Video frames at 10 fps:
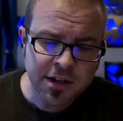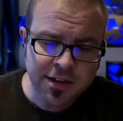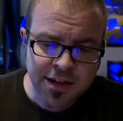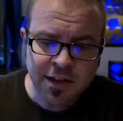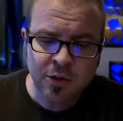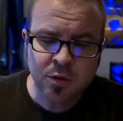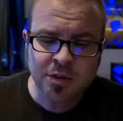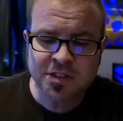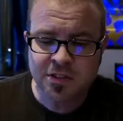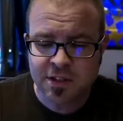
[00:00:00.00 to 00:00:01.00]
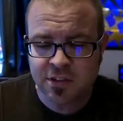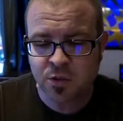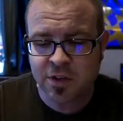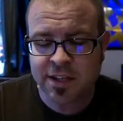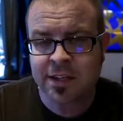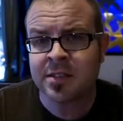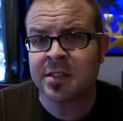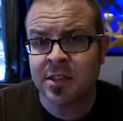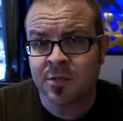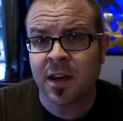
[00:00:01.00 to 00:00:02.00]
The 8-core
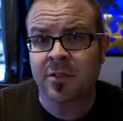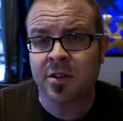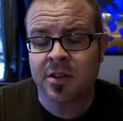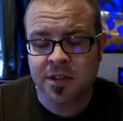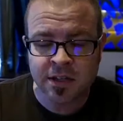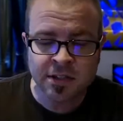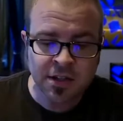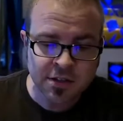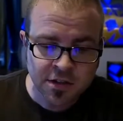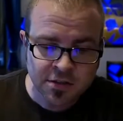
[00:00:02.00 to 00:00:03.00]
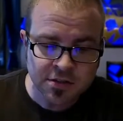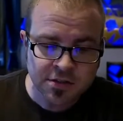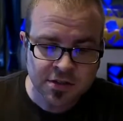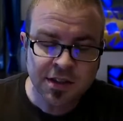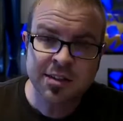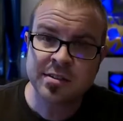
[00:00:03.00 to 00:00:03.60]
7820X is $599.